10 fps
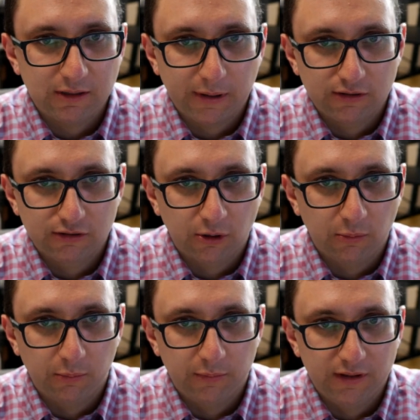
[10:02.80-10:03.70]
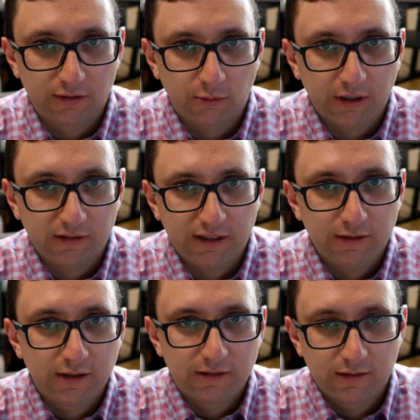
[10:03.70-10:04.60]
a binky, you might just go in
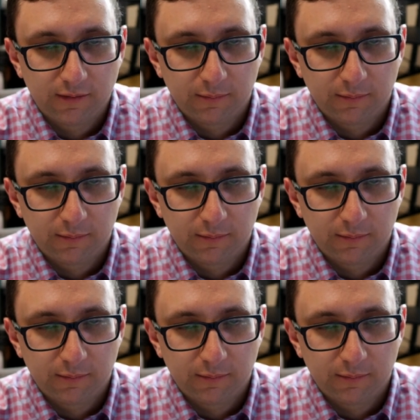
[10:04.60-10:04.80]
quickly,